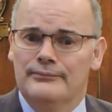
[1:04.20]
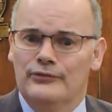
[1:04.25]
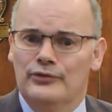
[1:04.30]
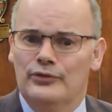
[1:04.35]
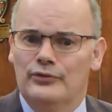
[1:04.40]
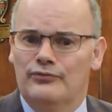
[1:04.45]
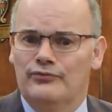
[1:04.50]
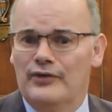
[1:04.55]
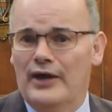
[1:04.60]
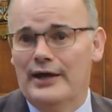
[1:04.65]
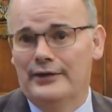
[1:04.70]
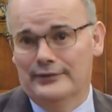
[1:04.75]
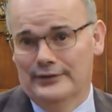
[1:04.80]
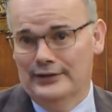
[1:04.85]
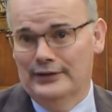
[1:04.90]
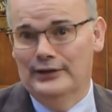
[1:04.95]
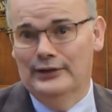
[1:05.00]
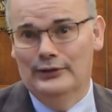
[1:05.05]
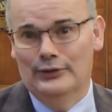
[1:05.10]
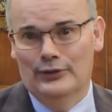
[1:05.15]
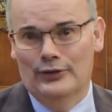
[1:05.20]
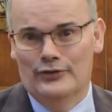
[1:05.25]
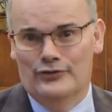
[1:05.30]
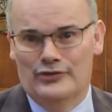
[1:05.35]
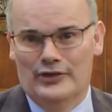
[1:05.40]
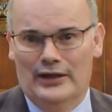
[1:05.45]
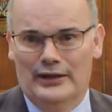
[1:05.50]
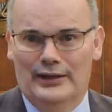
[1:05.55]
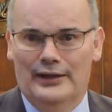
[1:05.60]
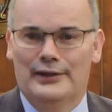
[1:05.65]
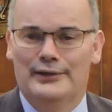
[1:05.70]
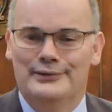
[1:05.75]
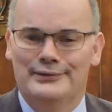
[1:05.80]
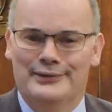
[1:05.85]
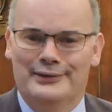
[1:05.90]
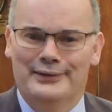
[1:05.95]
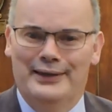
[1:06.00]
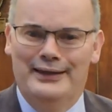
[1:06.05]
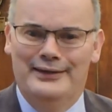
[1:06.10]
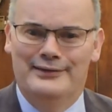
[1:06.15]
who found it in her cellar and
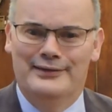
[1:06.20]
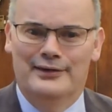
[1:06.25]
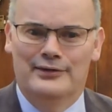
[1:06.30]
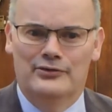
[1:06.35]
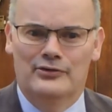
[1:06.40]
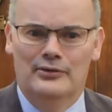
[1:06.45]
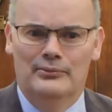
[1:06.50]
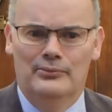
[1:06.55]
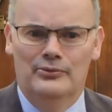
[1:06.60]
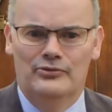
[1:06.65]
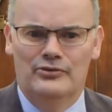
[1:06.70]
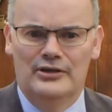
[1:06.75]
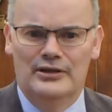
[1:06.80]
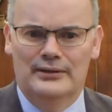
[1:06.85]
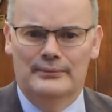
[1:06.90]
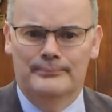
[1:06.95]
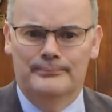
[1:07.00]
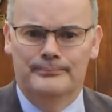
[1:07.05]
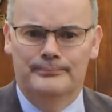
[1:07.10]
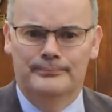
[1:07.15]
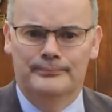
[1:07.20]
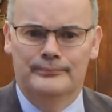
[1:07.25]
donated it to the museum.